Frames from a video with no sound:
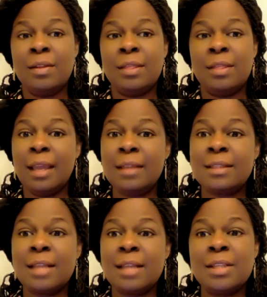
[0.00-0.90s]

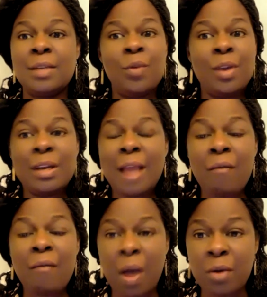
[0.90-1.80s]
things that are already
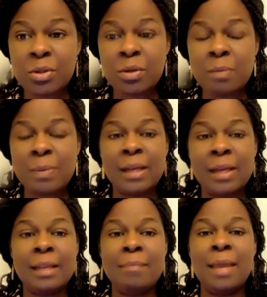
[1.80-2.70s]
around you, but
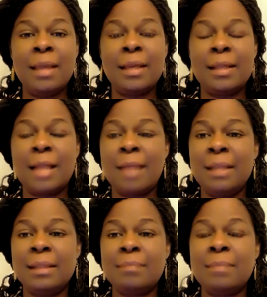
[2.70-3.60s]
they make,
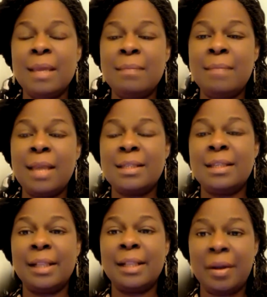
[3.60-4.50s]
it makes
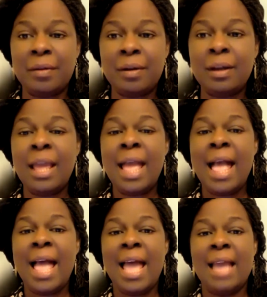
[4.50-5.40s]
it clearer,
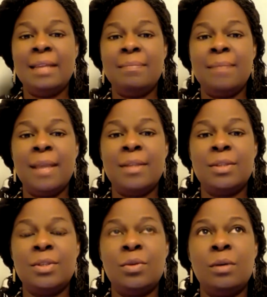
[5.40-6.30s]
and it
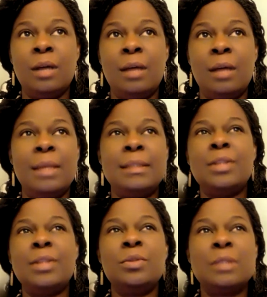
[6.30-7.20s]
makes you, it
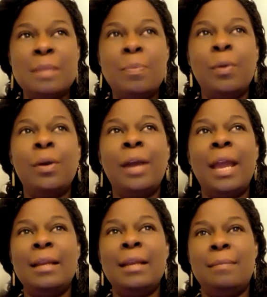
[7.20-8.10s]
takes you deeper,
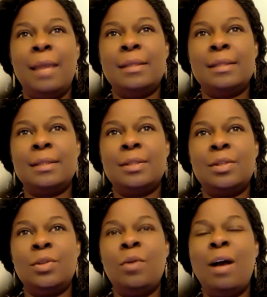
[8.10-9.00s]
and it makes
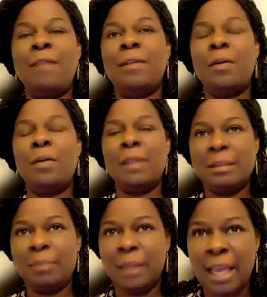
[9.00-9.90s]
you have current
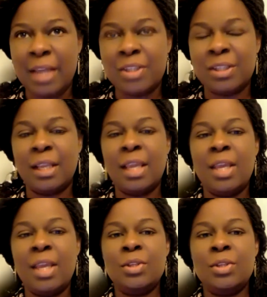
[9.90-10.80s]
application.
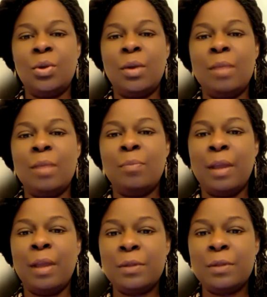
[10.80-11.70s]
So in
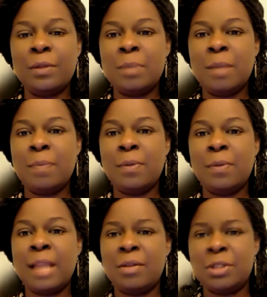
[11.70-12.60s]
praying for those people
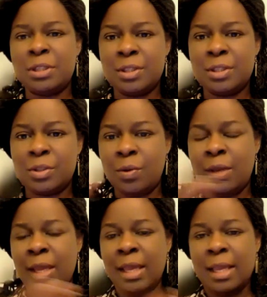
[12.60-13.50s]
now, just to
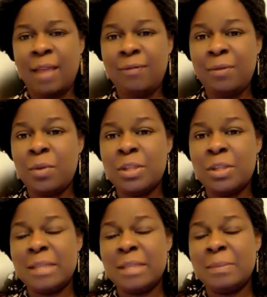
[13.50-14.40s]
get from what
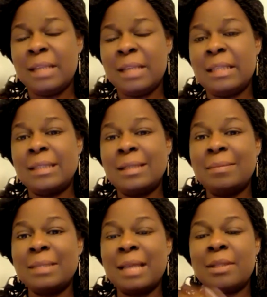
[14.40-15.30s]
Jasmine has said,
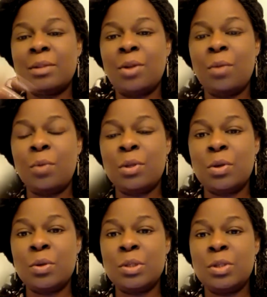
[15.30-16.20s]
sometimes the Lord would
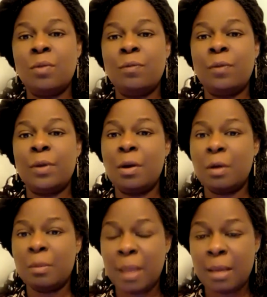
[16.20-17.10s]
use you for
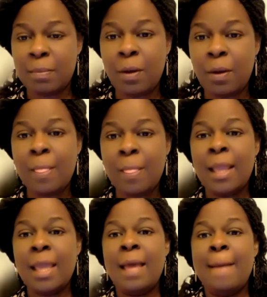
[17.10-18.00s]
younger people,
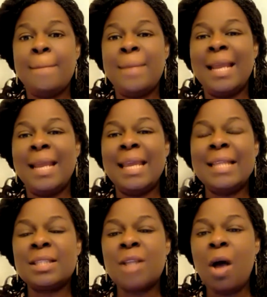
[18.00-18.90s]
but
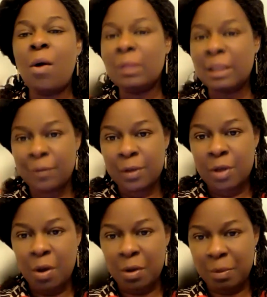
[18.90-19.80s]
it's not only for
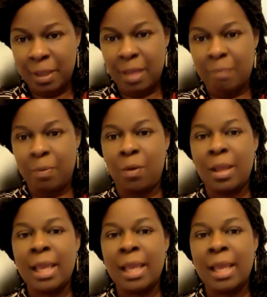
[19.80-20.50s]
younger people.